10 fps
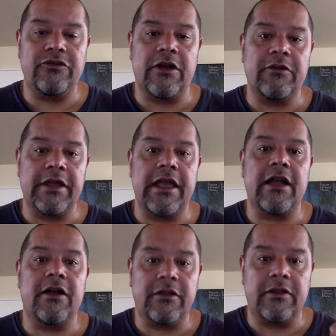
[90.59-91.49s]
generally get
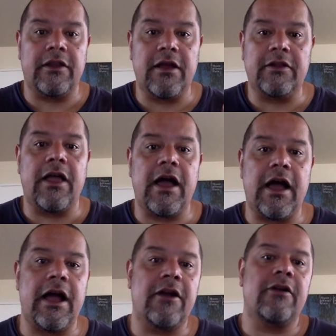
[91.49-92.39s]
a lot
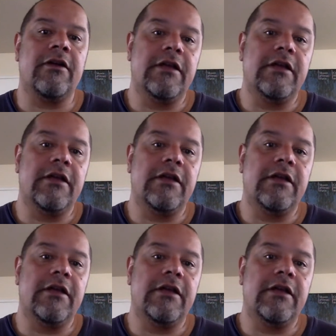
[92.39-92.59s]
higher